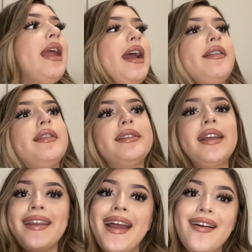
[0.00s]
And then the
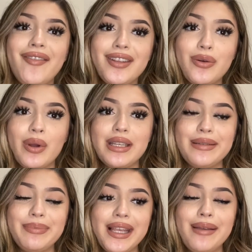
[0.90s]
second half is going to
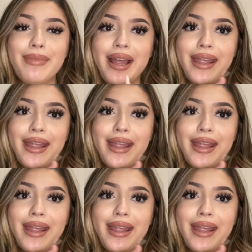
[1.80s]
be my